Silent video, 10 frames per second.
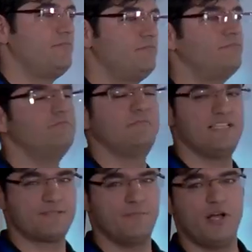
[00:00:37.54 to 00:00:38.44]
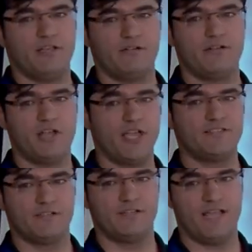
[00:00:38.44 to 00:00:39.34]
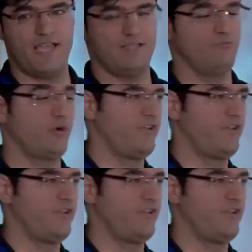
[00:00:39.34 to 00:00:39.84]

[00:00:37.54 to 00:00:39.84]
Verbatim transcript: them smaller, lighter, and